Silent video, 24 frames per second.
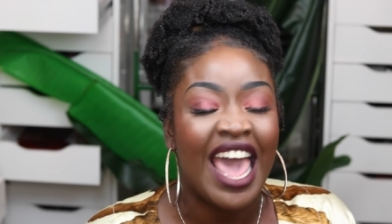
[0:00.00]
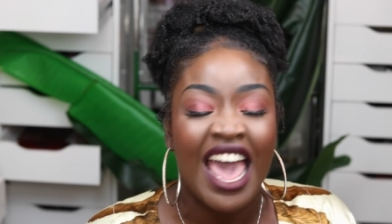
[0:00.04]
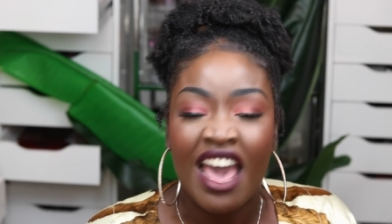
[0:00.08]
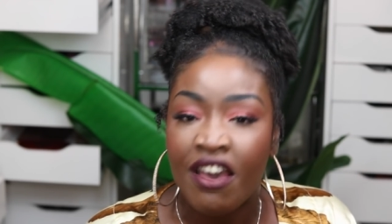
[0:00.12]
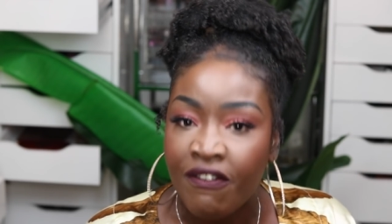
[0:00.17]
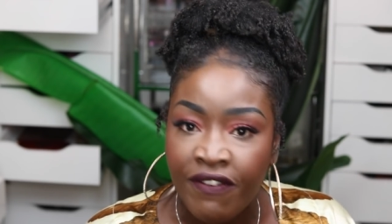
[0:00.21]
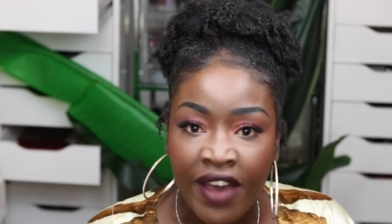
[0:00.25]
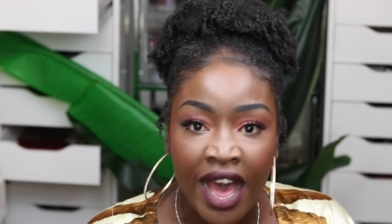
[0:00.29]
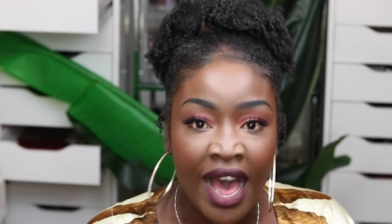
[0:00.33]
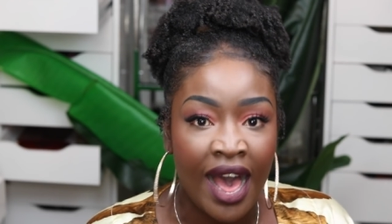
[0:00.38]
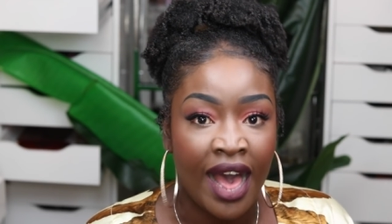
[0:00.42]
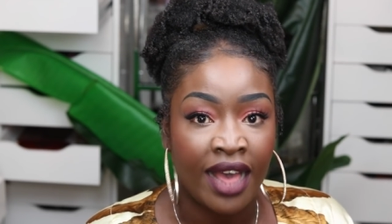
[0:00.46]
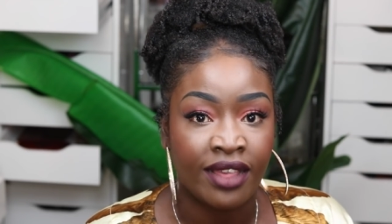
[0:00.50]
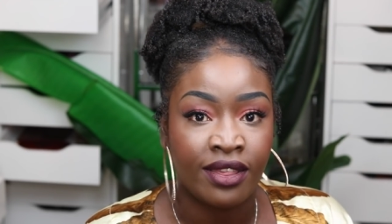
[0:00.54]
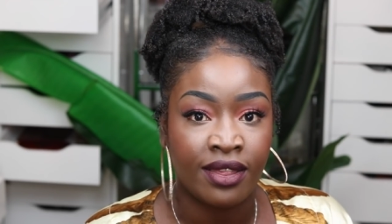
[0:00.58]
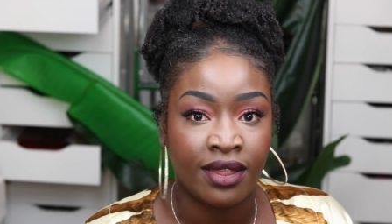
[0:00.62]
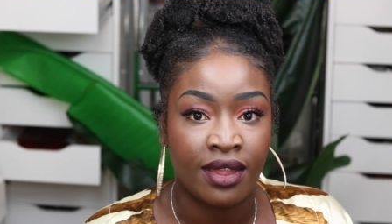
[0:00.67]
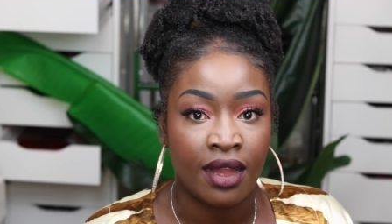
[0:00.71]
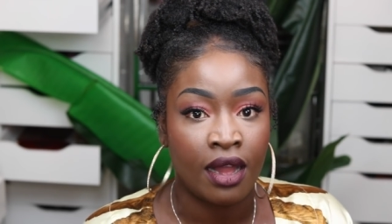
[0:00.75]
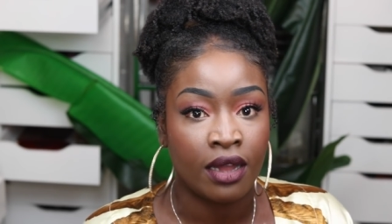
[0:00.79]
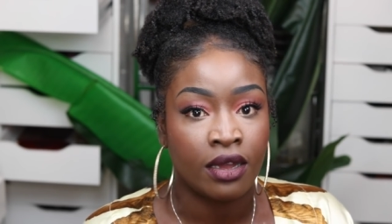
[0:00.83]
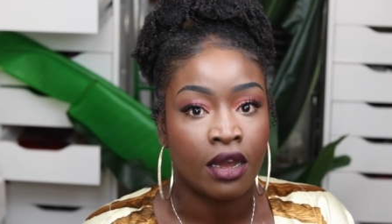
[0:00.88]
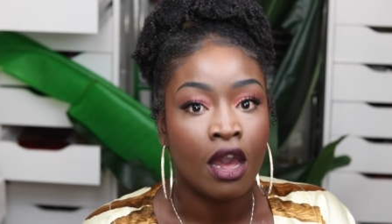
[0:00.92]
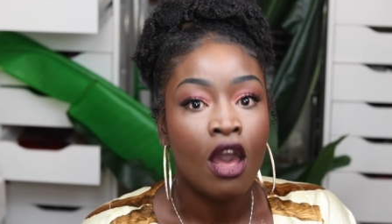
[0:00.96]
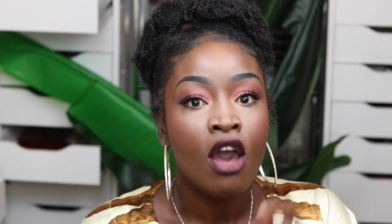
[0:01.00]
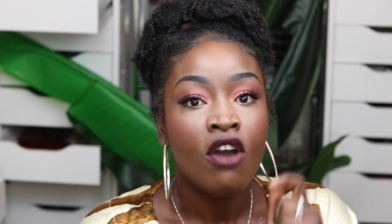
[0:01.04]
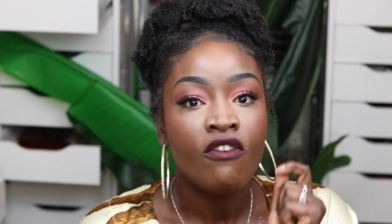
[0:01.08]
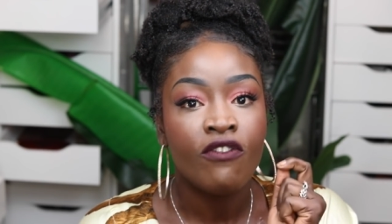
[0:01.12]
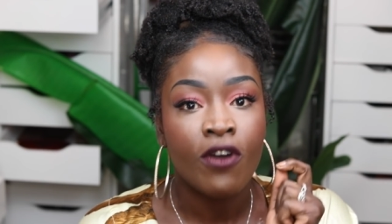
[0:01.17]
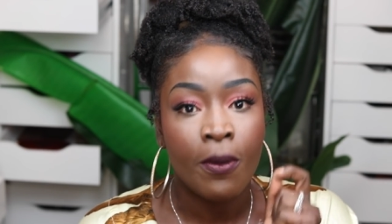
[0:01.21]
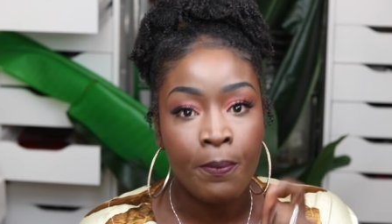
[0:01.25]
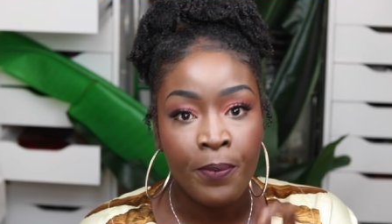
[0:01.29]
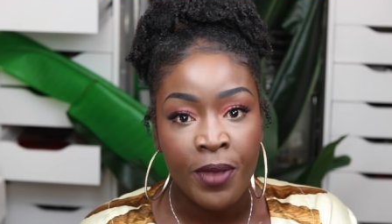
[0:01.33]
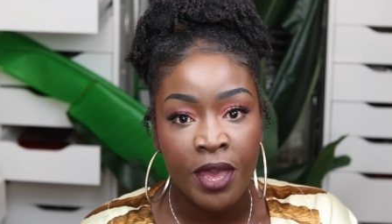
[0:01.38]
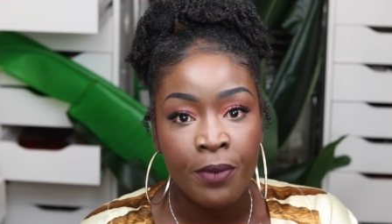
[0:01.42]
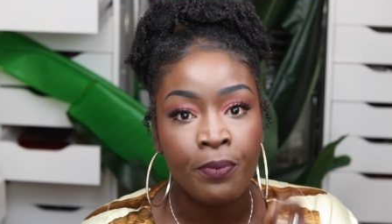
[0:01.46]
ever has done
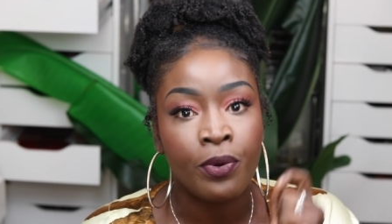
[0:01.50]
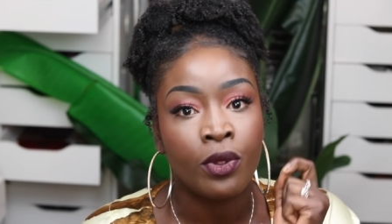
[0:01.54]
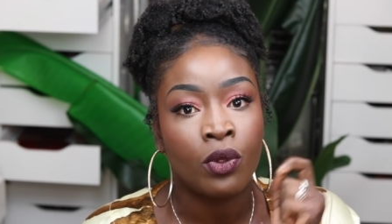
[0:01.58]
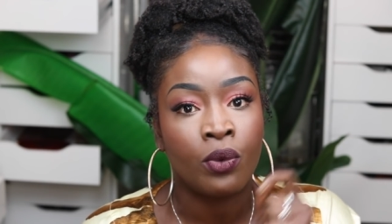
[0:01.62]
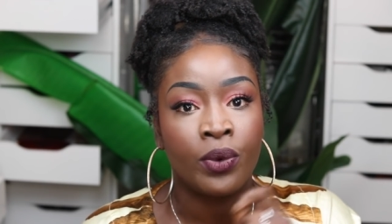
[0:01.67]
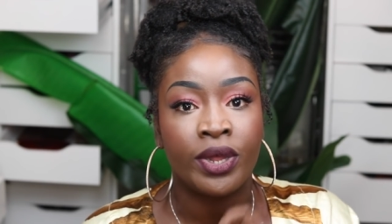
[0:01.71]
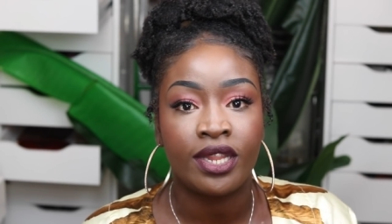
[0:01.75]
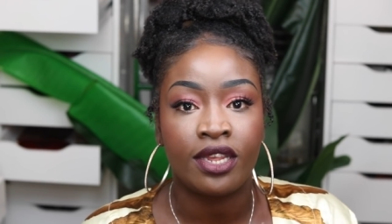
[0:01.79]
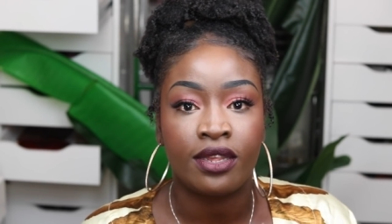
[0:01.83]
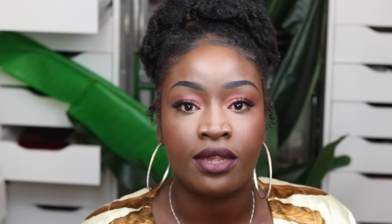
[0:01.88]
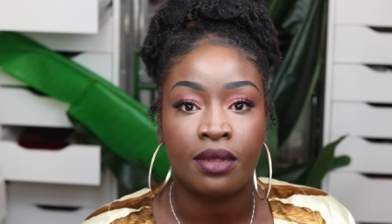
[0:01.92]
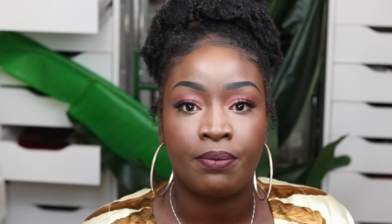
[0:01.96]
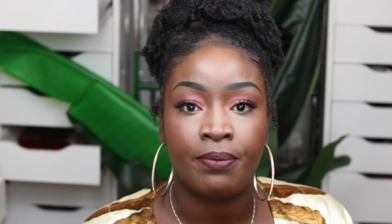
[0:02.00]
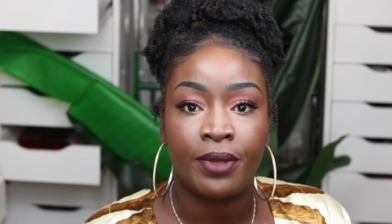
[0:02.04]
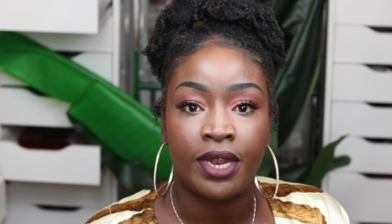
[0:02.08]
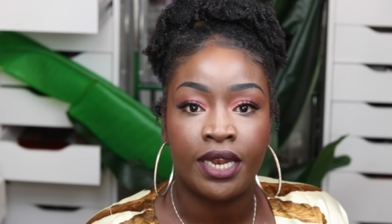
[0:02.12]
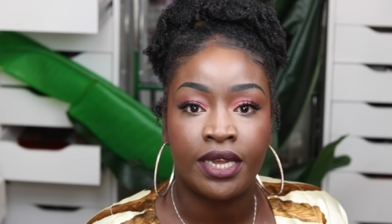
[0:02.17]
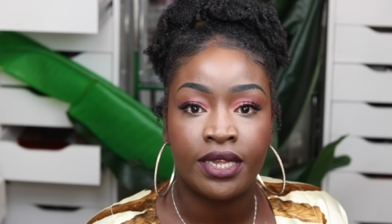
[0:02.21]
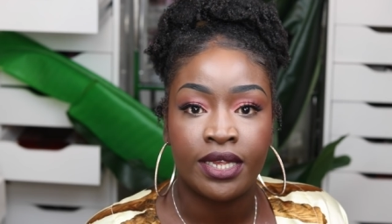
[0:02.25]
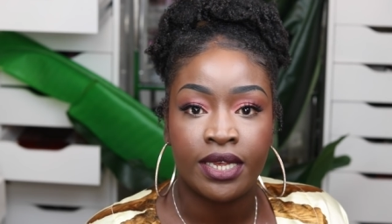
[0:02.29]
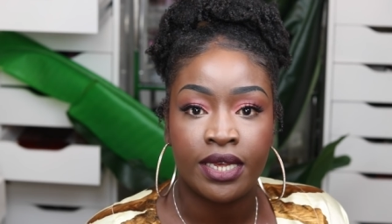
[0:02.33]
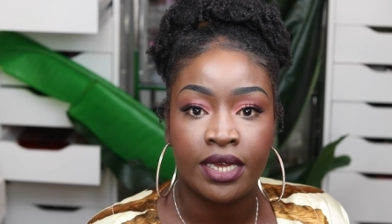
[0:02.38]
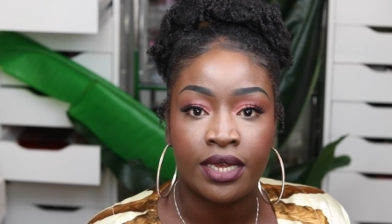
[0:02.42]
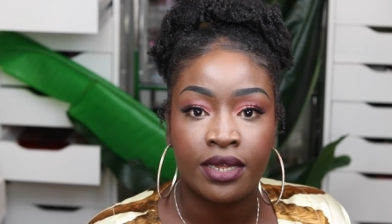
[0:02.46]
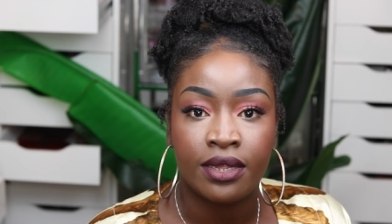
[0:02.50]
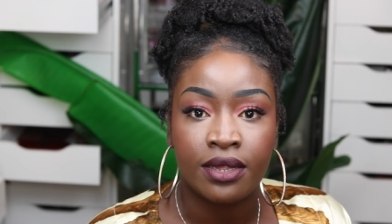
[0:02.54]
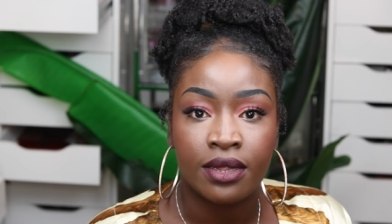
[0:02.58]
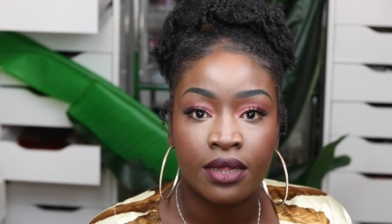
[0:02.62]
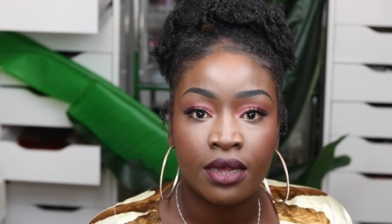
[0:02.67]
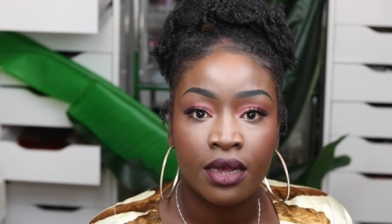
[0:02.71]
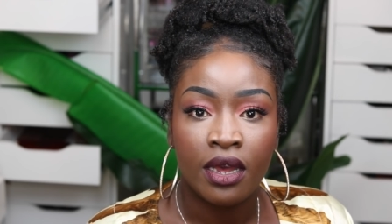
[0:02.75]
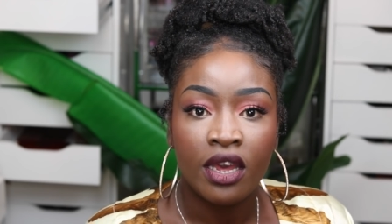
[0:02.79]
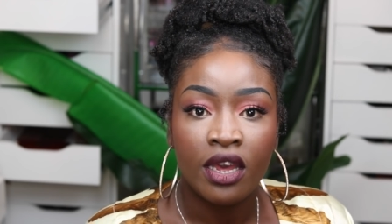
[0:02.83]
for people with disabilities.